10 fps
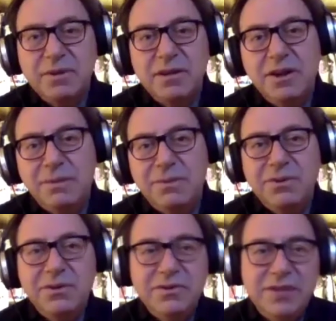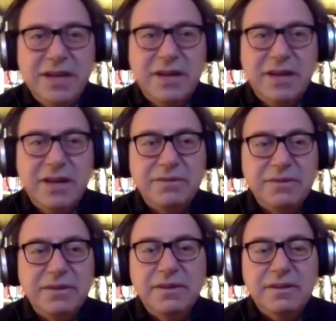are the opportunities now
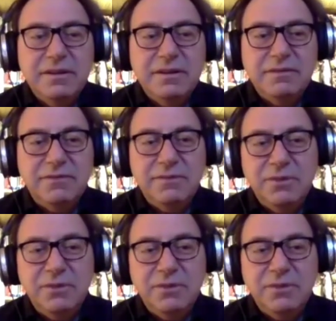from